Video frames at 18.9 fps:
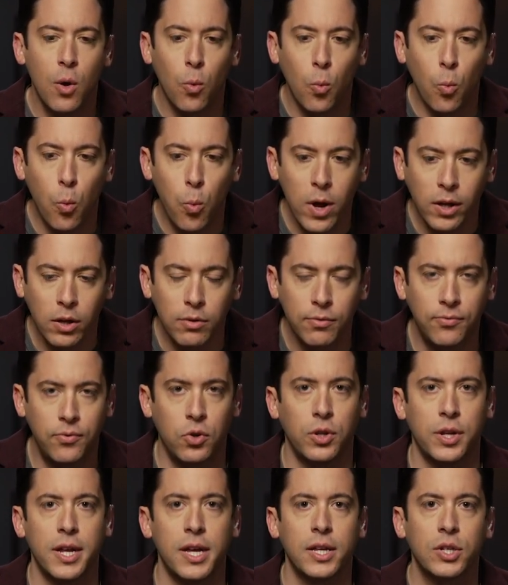
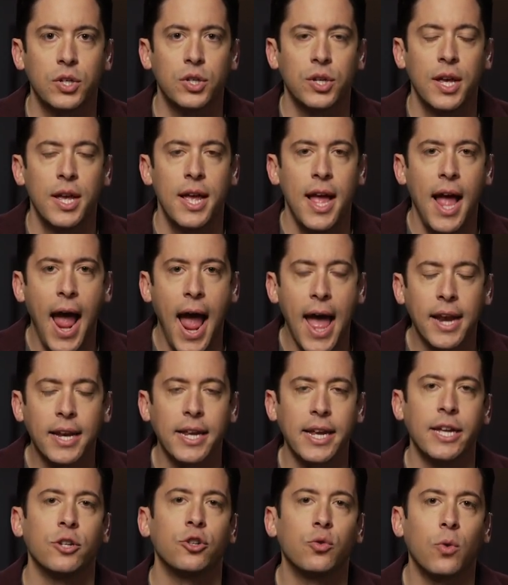willfulness and
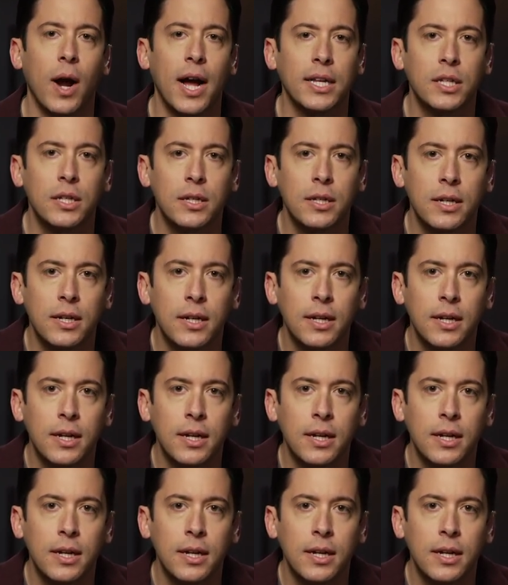interest.